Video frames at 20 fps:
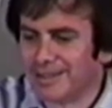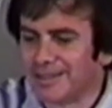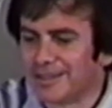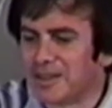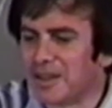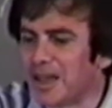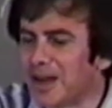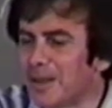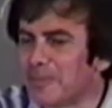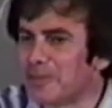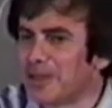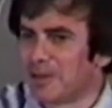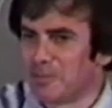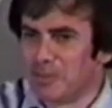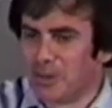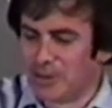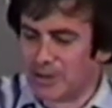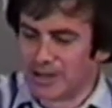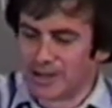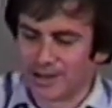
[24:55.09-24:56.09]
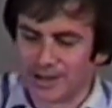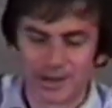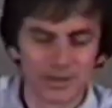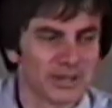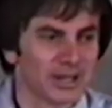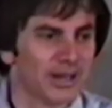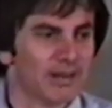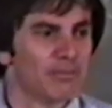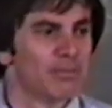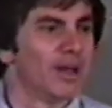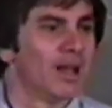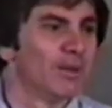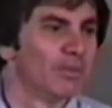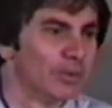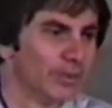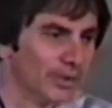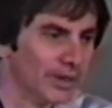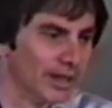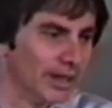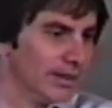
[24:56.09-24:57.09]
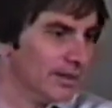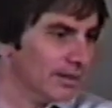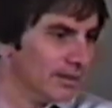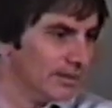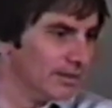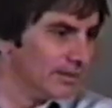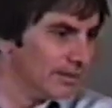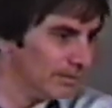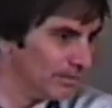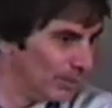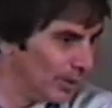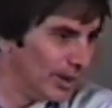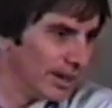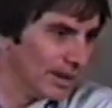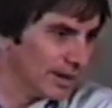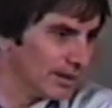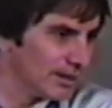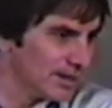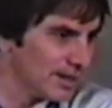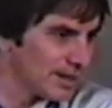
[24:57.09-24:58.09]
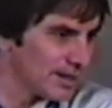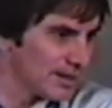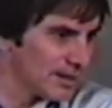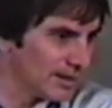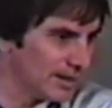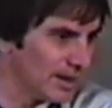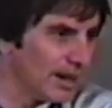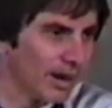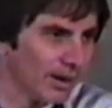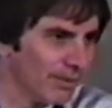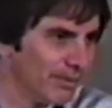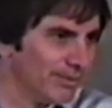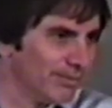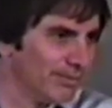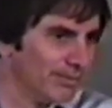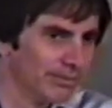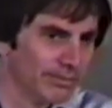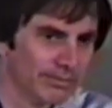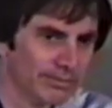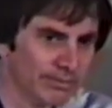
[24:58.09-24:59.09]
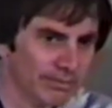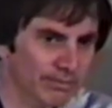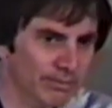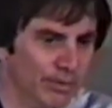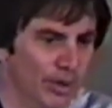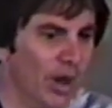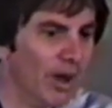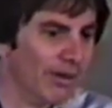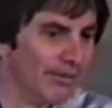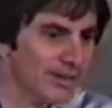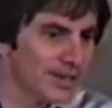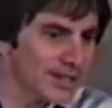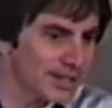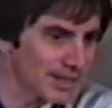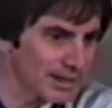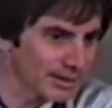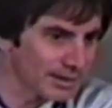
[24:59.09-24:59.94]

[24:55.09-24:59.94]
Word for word: got up that morning and I was going to Bible read, reading, just, you know, nervous.